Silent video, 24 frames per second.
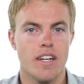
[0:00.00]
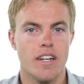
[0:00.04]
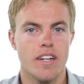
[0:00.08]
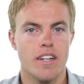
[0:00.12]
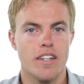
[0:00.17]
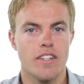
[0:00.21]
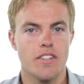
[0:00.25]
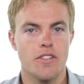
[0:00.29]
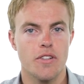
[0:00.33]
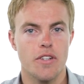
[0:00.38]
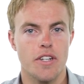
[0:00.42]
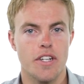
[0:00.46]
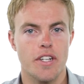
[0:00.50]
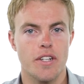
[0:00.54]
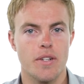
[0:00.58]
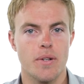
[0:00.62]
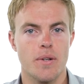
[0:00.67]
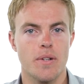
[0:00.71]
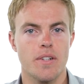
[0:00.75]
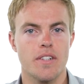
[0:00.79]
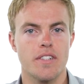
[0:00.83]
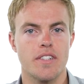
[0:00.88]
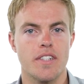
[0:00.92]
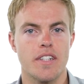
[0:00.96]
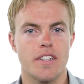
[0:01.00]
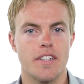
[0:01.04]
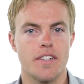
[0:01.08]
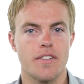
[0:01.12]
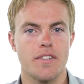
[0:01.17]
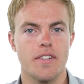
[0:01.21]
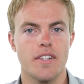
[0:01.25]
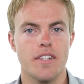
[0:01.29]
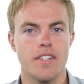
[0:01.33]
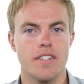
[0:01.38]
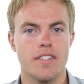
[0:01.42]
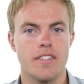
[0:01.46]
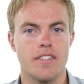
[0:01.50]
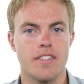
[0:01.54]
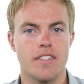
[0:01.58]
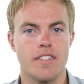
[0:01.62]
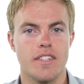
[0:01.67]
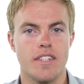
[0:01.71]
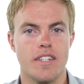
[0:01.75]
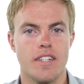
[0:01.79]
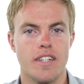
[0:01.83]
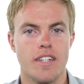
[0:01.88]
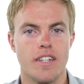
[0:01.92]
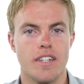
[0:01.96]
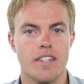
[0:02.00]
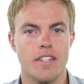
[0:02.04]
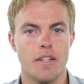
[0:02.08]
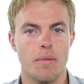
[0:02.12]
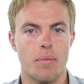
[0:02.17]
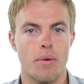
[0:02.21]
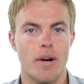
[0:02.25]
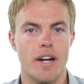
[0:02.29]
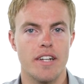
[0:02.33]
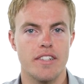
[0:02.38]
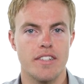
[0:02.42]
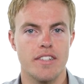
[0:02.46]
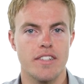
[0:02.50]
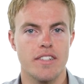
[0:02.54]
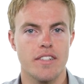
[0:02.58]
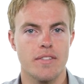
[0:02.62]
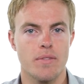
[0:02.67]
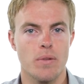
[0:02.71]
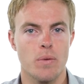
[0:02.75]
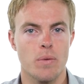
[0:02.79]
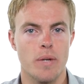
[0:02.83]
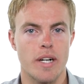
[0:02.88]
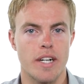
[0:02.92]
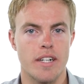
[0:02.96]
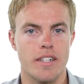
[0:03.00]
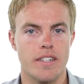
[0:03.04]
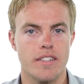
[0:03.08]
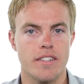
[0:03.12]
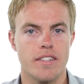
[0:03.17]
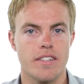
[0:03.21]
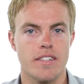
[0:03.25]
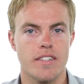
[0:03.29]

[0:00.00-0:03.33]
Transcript: So you can notice that there is the presence of awareness